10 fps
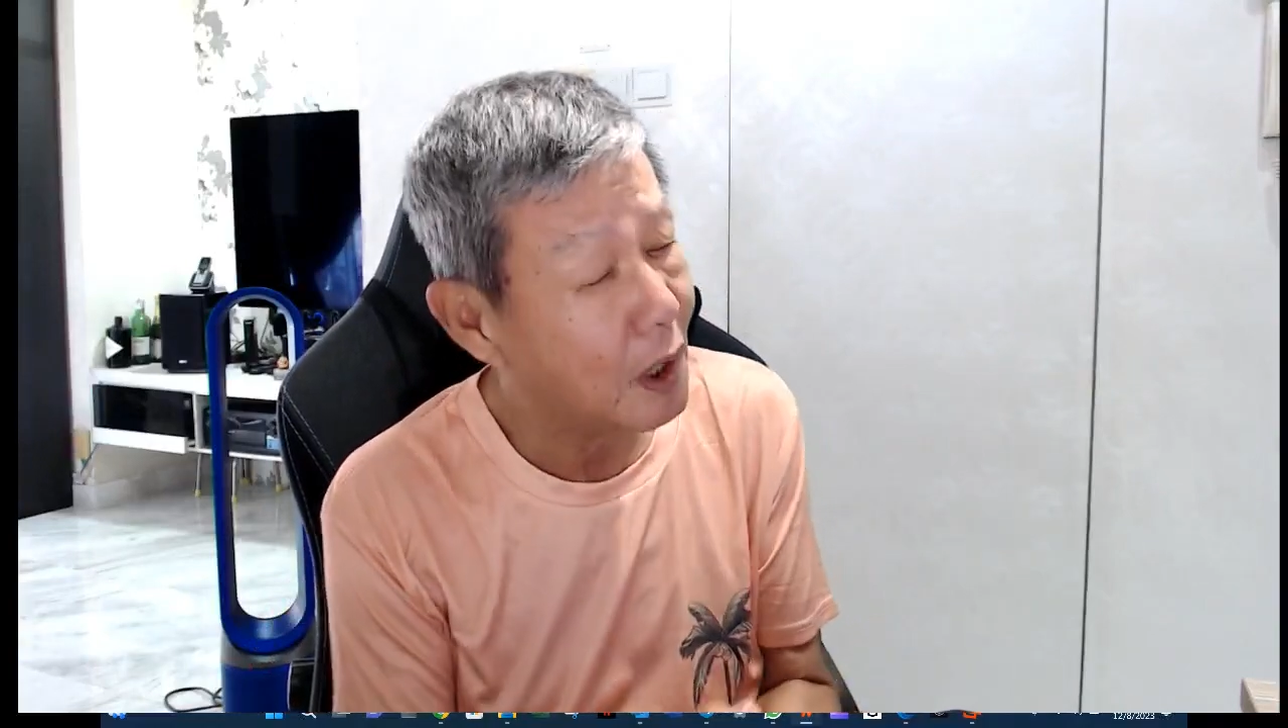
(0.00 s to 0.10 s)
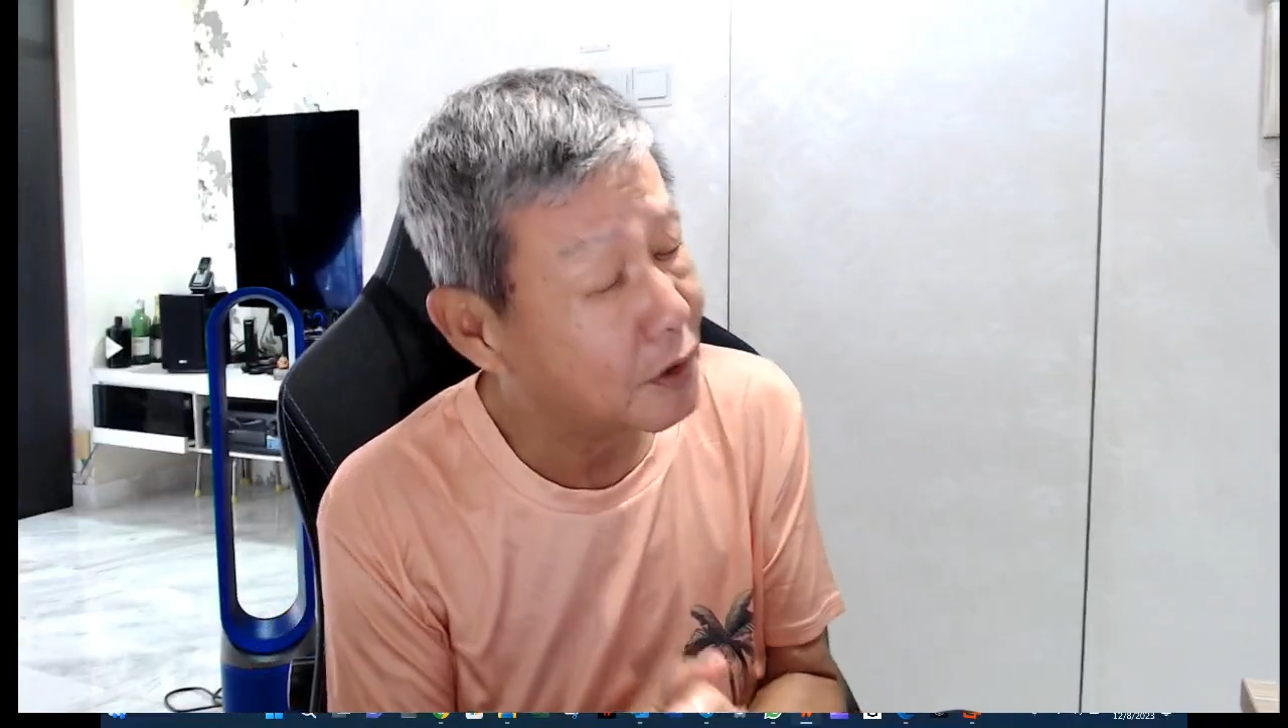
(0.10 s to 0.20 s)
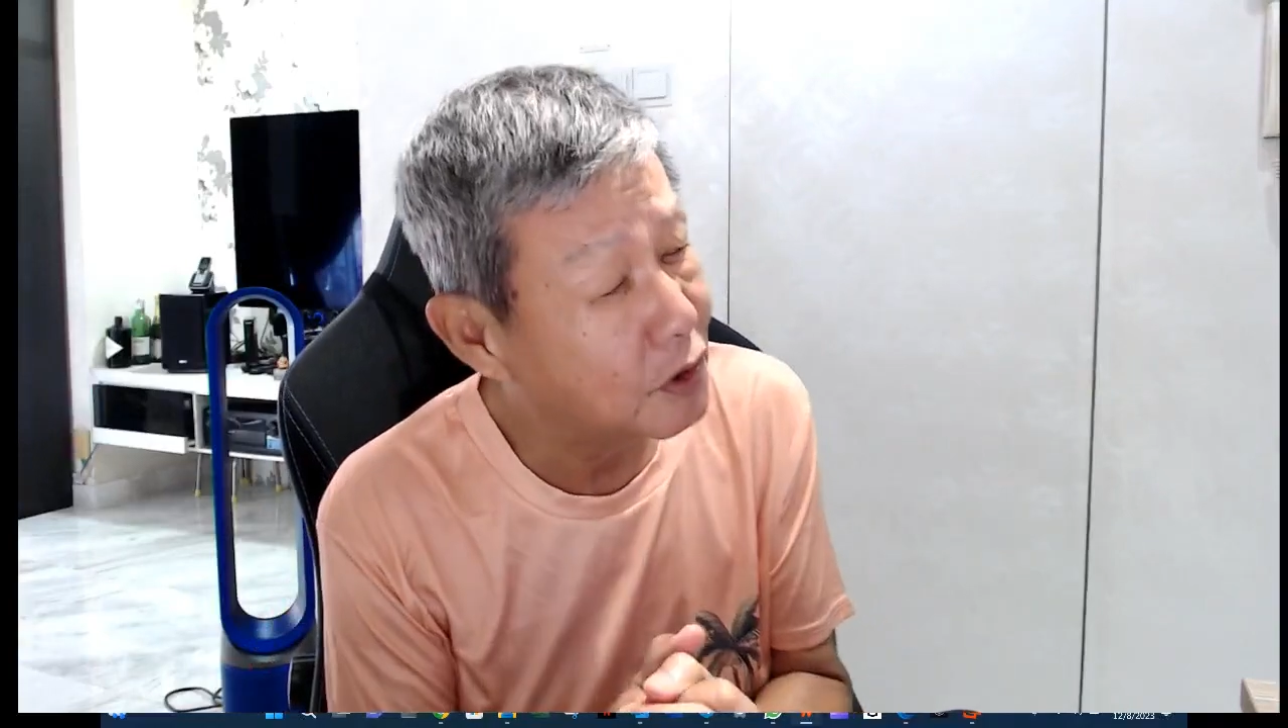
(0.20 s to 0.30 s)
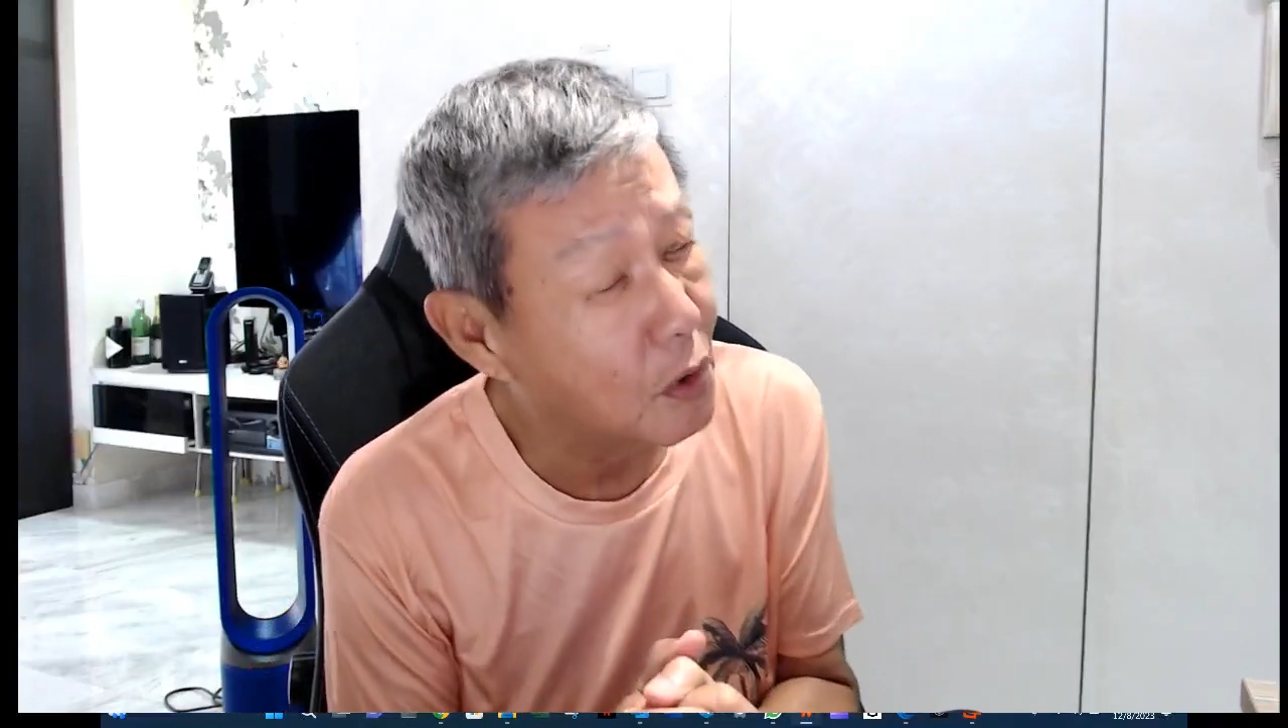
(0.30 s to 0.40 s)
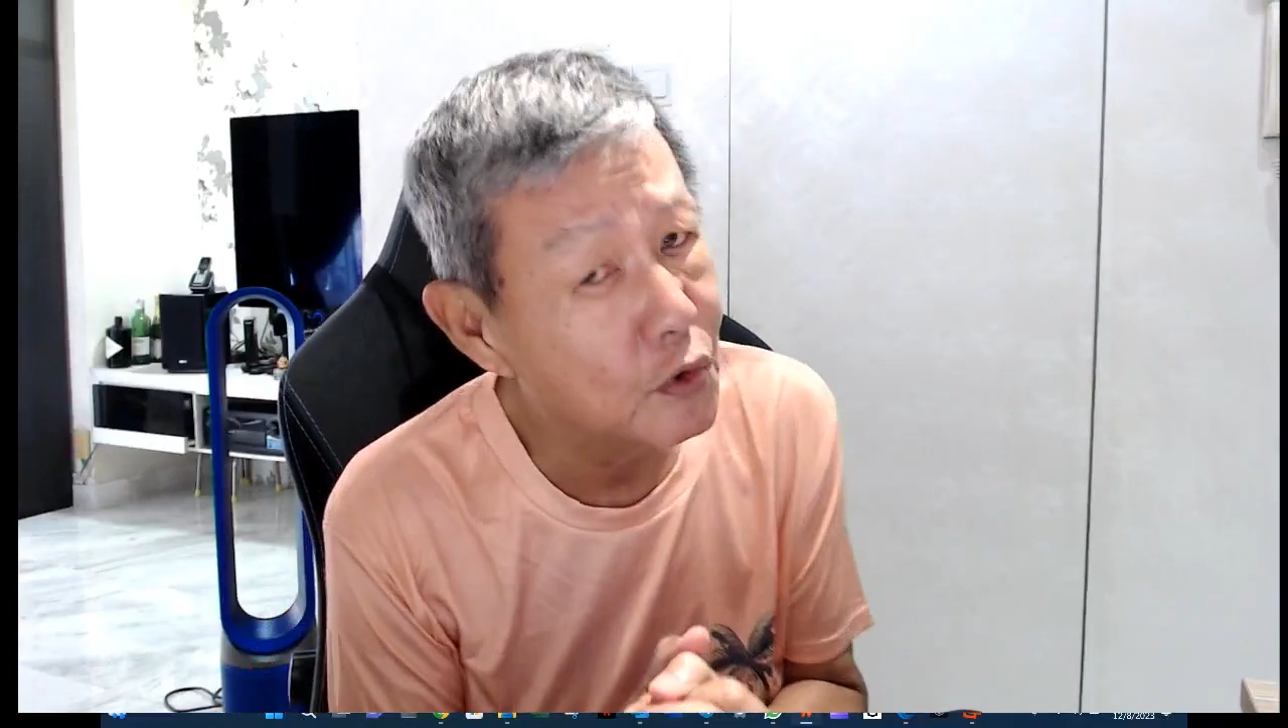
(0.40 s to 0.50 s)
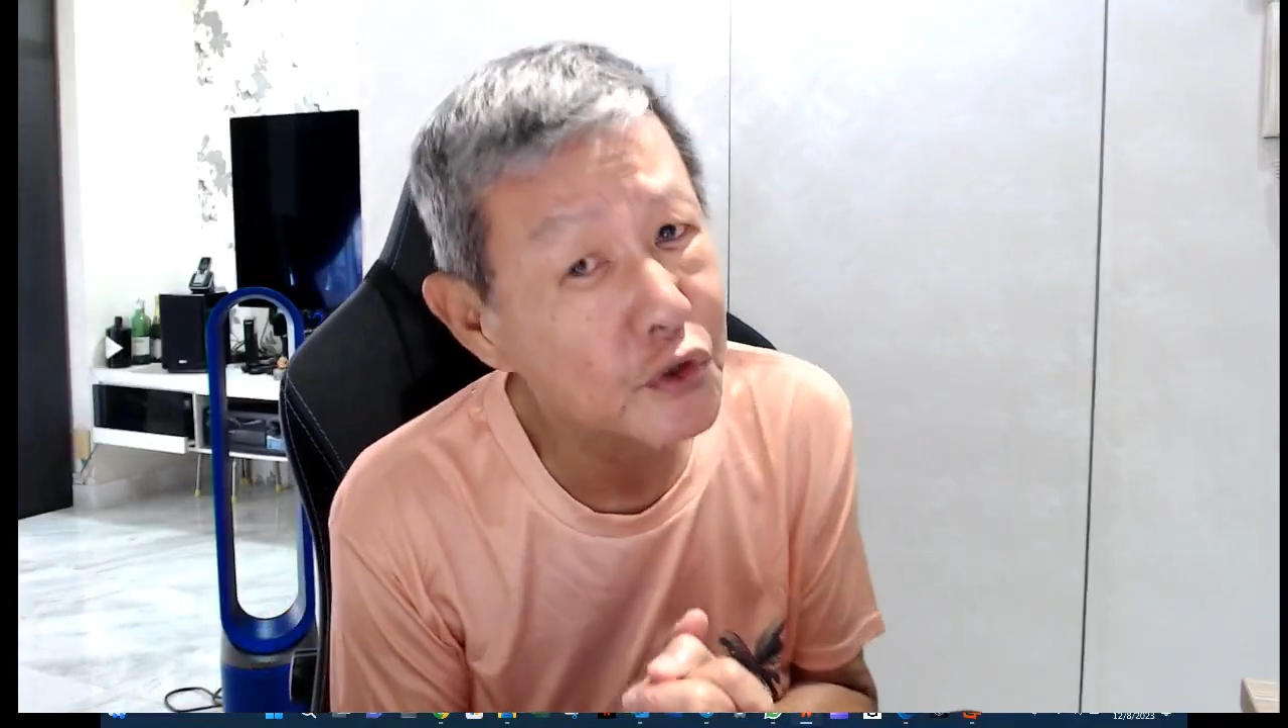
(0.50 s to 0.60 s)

knows,